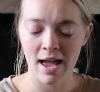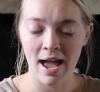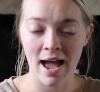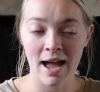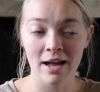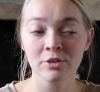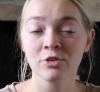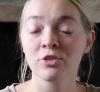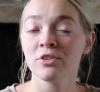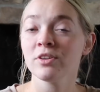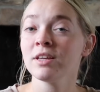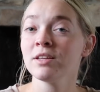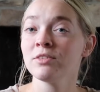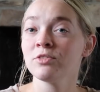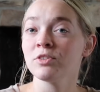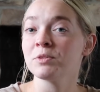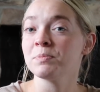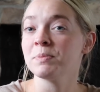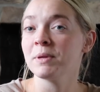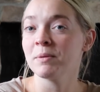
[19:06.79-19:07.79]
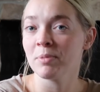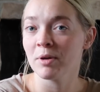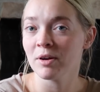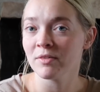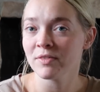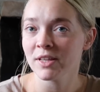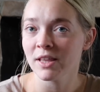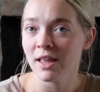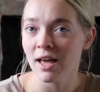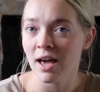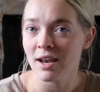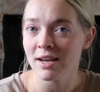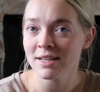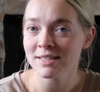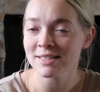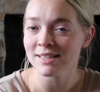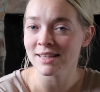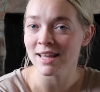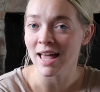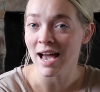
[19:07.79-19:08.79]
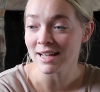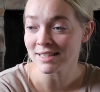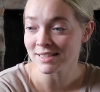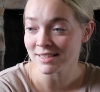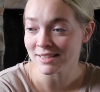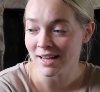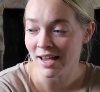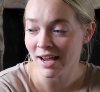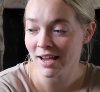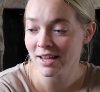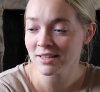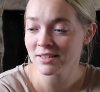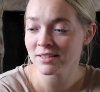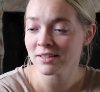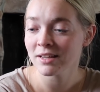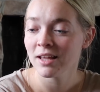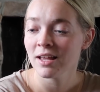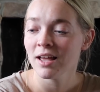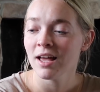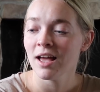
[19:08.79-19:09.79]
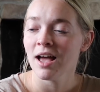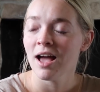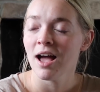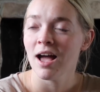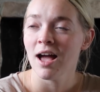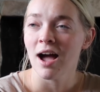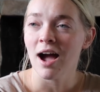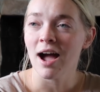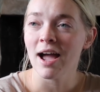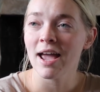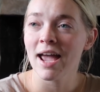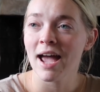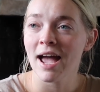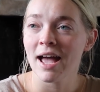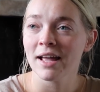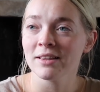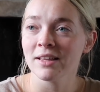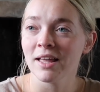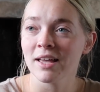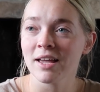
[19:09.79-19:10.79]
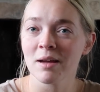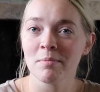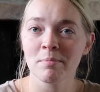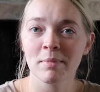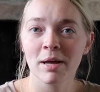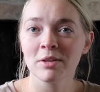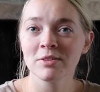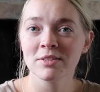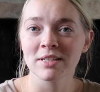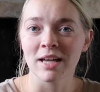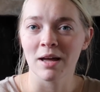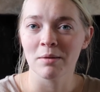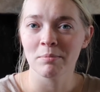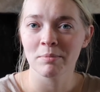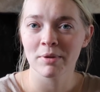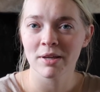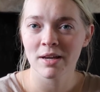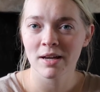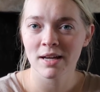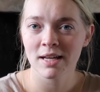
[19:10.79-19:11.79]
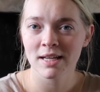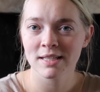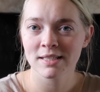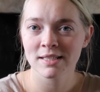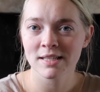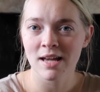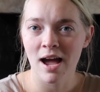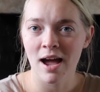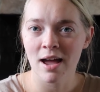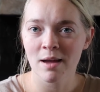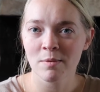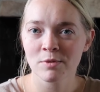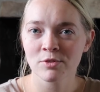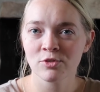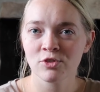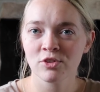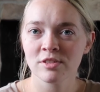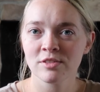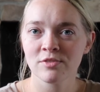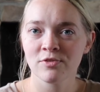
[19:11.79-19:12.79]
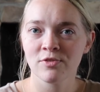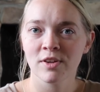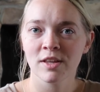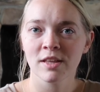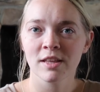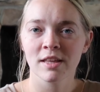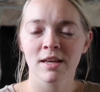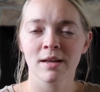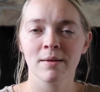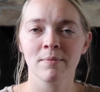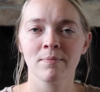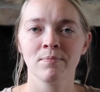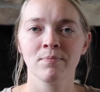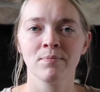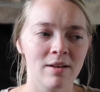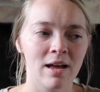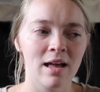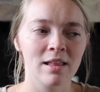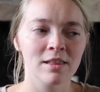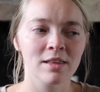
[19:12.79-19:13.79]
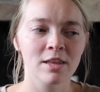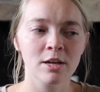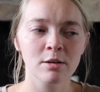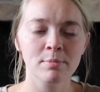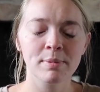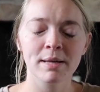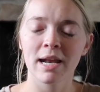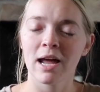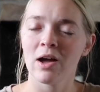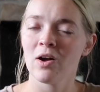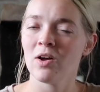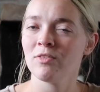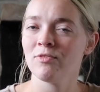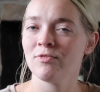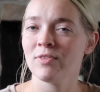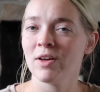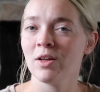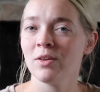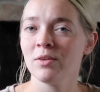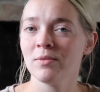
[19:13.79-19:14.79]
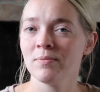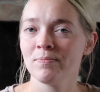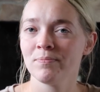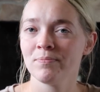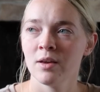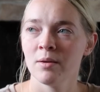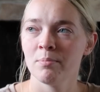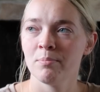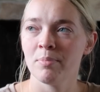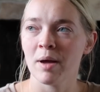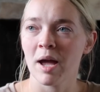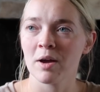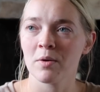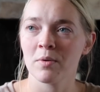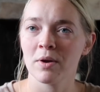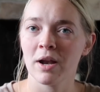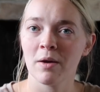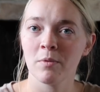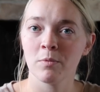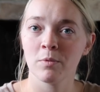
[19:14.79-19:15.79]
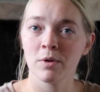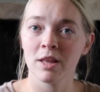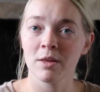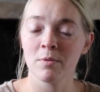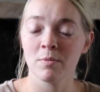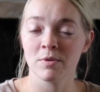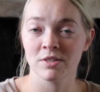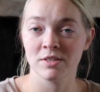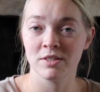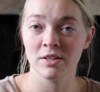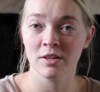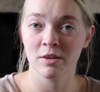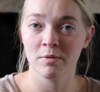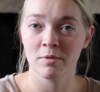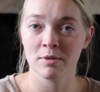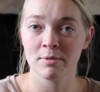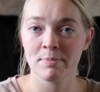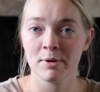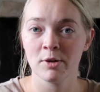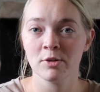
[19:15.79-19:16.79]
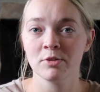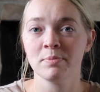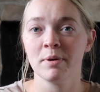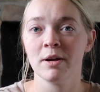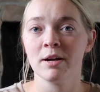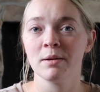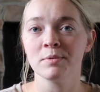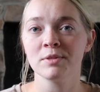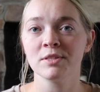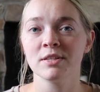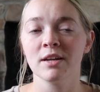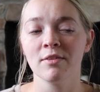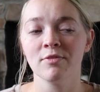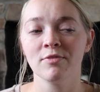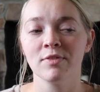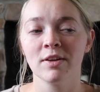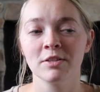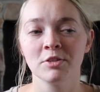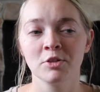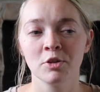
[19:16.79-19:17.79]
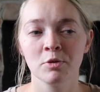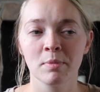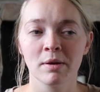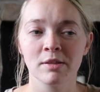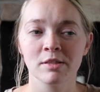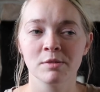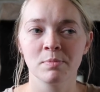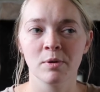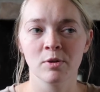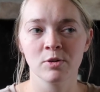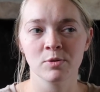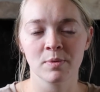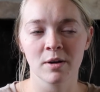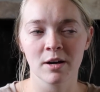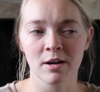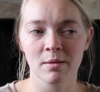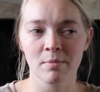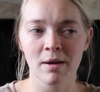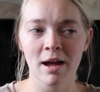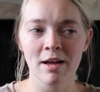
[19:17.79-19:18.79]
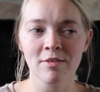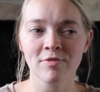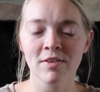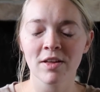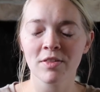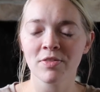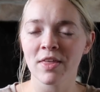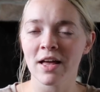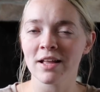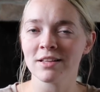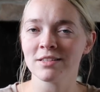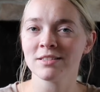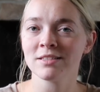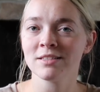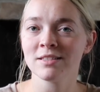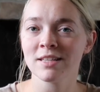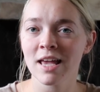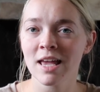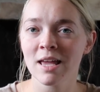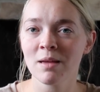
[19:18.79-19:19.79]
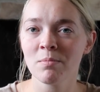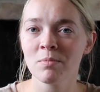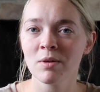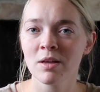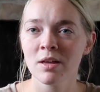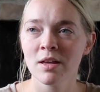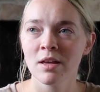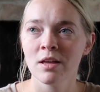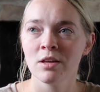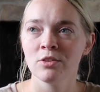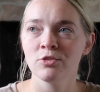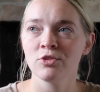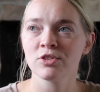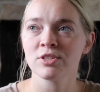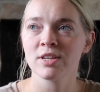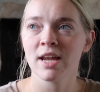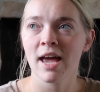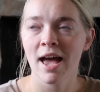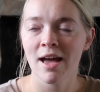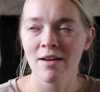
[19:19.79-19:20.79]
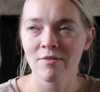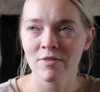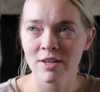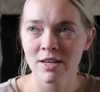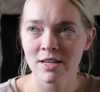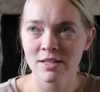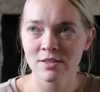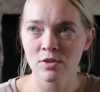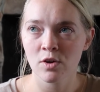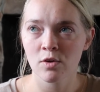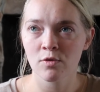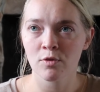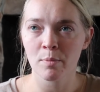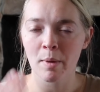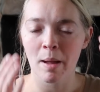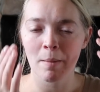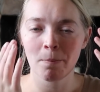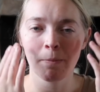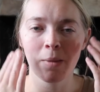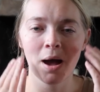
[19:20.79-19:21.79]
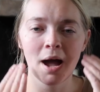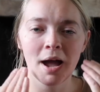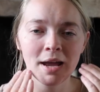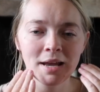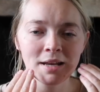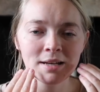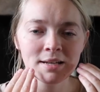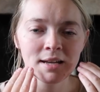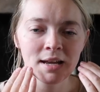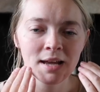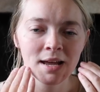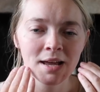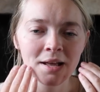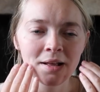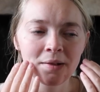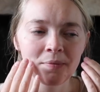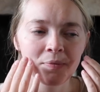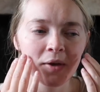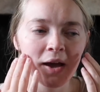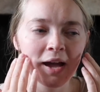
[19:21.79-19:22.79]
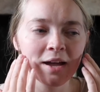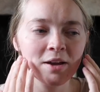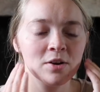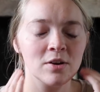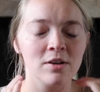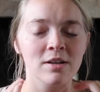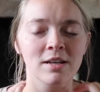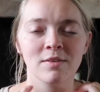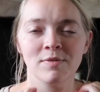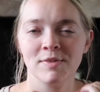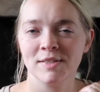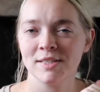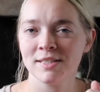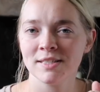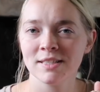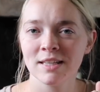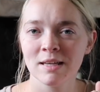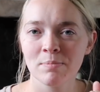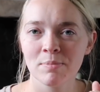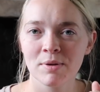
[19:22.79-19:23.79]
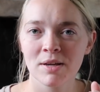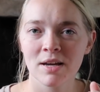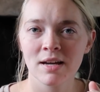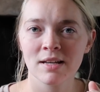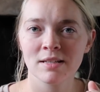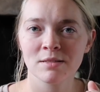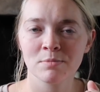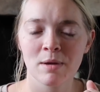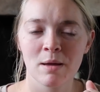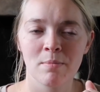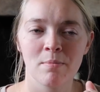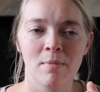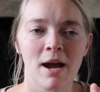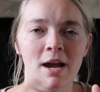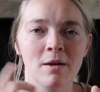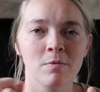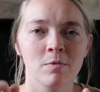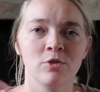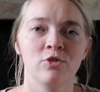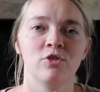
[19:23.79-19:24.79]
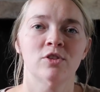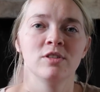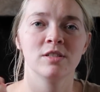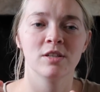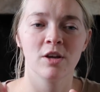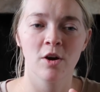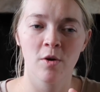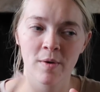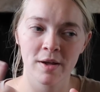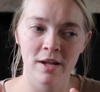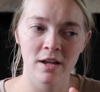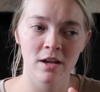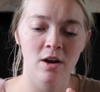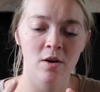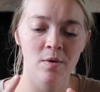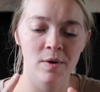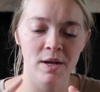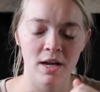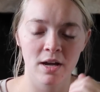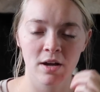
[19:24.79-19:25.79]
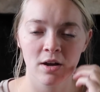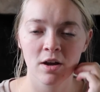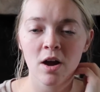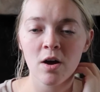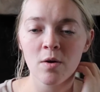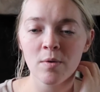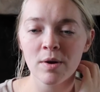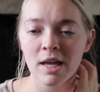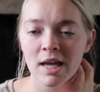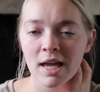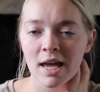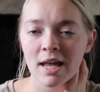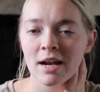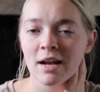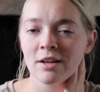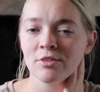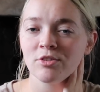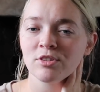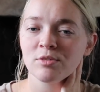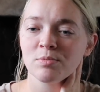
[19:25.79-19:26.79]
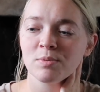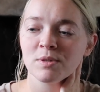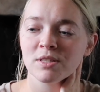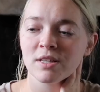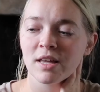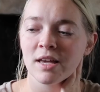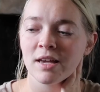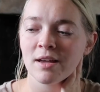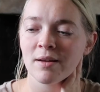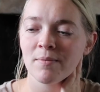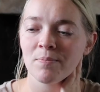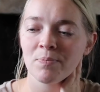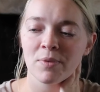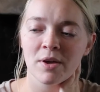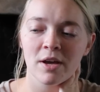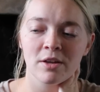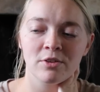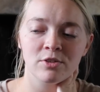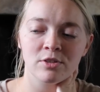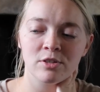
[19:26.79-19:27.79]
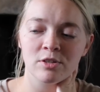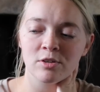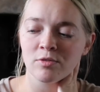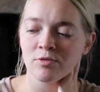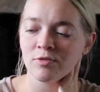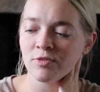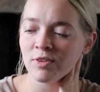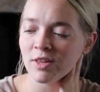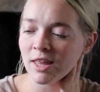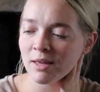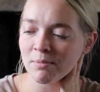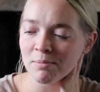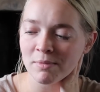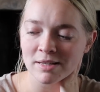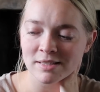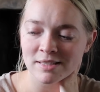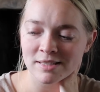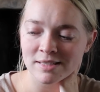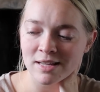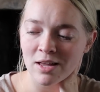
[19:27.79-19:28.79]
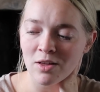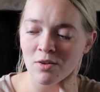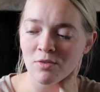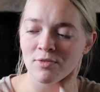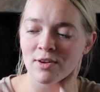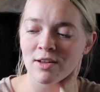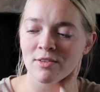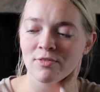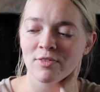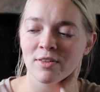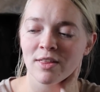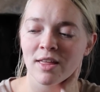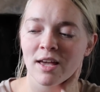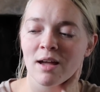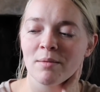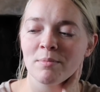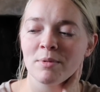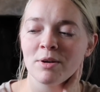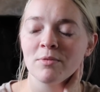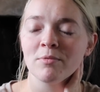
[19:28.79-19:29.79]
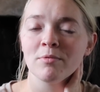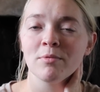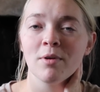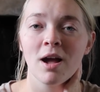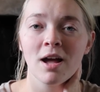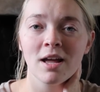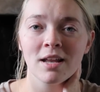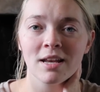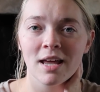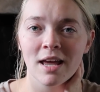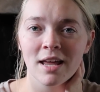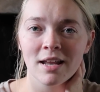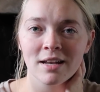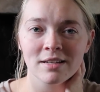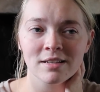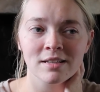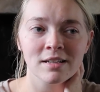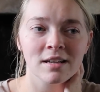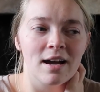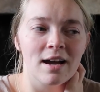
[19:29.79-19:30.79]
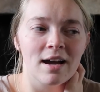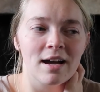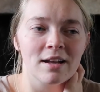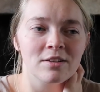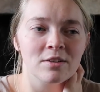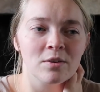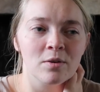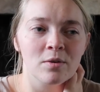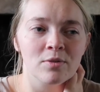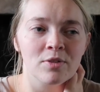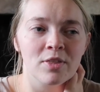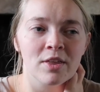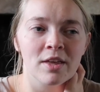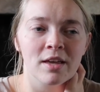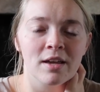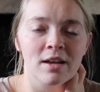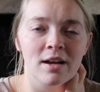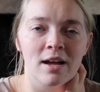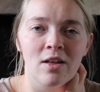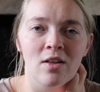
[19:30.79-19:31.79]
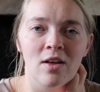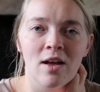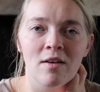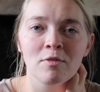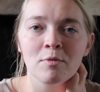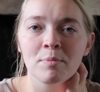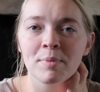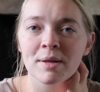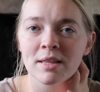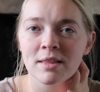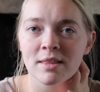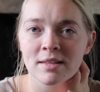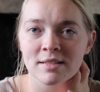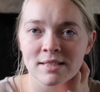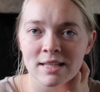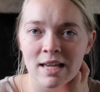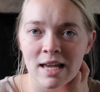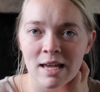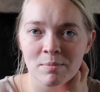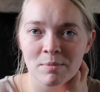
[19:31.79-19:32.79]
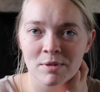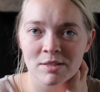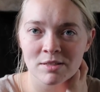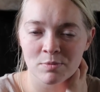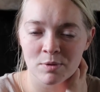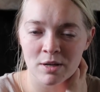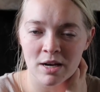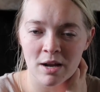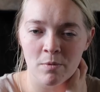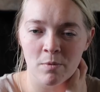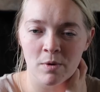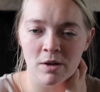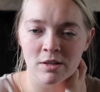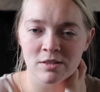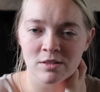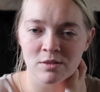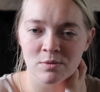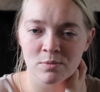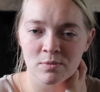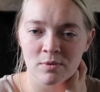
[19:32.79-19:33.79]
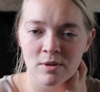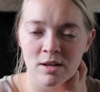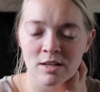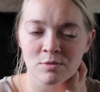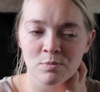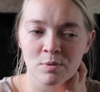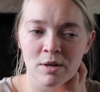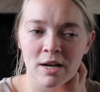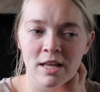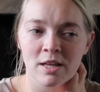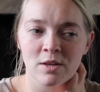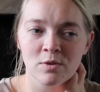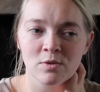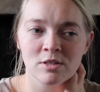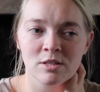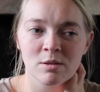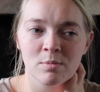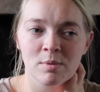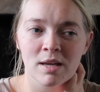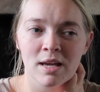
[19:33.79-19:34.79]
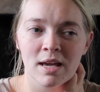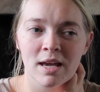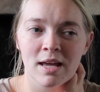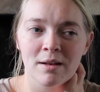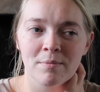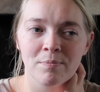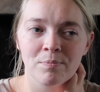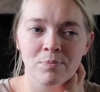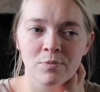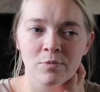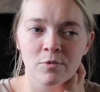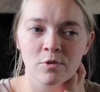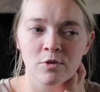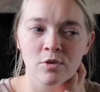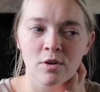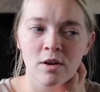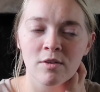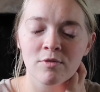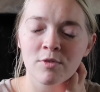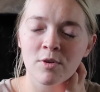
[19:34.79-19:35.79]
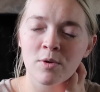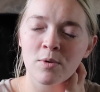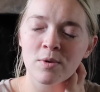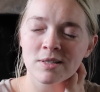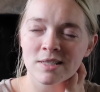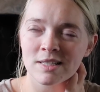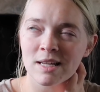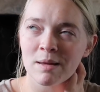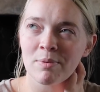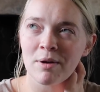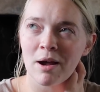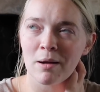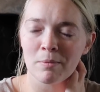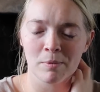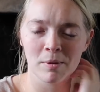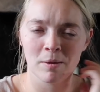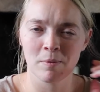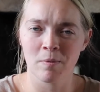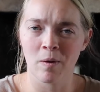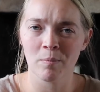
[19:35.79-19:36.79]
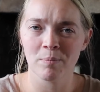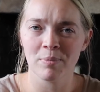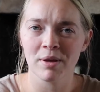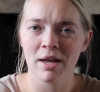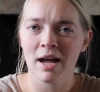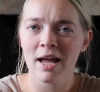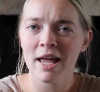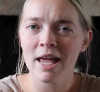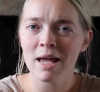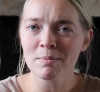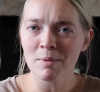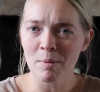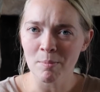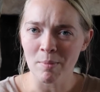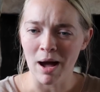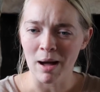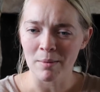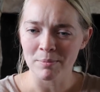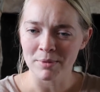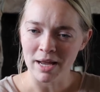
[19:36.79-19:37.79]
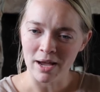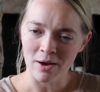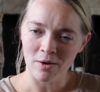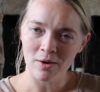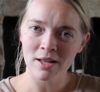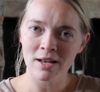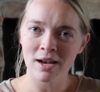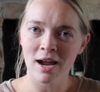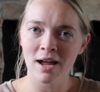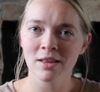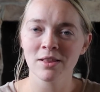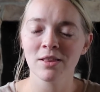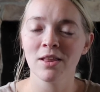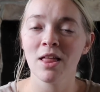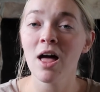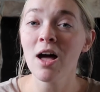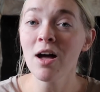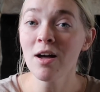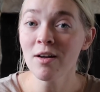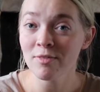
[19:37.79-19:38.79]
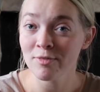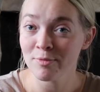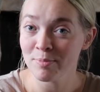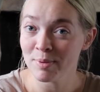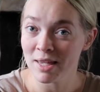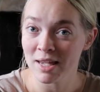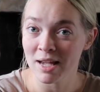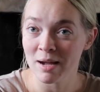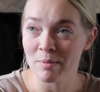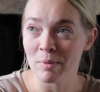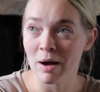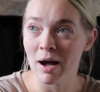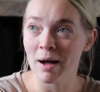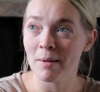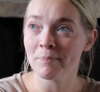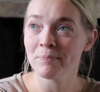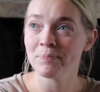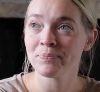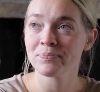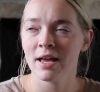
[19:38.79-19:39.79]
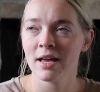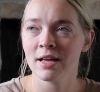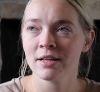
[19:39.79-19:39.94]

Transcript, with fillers: Actually, just being perfectly honest, last night I had like a meltdown because I was just feeling a little bit how I felt back when I really was dealing with postpartum stuff at two months postpartum. I felt that same just heaviness over my mind I couldn't even sleep because my mind was just going and going and going and I just was like I just don't feel like myself. I feel like I'm in a rut and I don't think I'll ever be the same as what I once as what I used to be and of course I probably won't be. I am a mom now and I love being a mom.